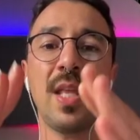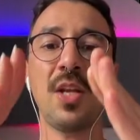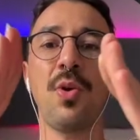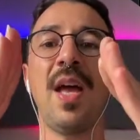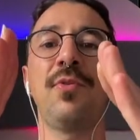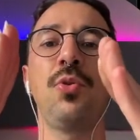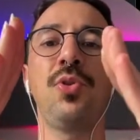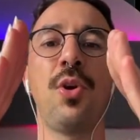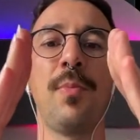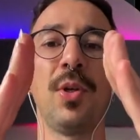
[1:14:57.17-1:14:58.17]
that you have two
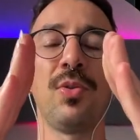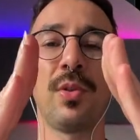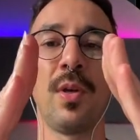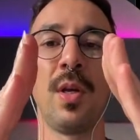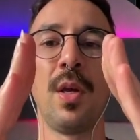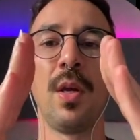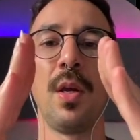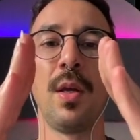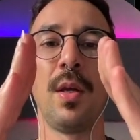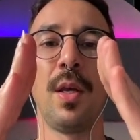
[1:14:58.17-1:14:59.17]
terminals.
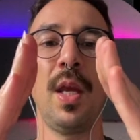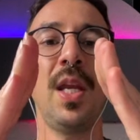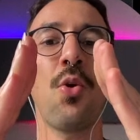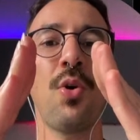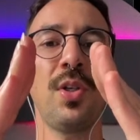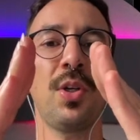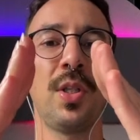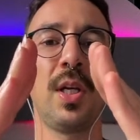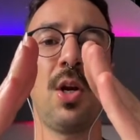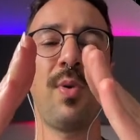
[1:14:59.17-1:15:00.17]
In order
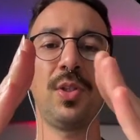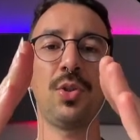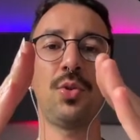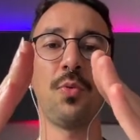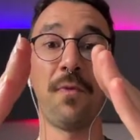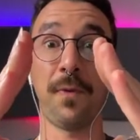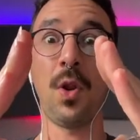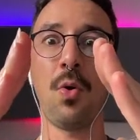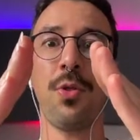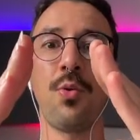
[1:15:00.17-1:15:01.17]
the current to
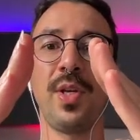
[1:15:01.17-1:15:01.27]
flow through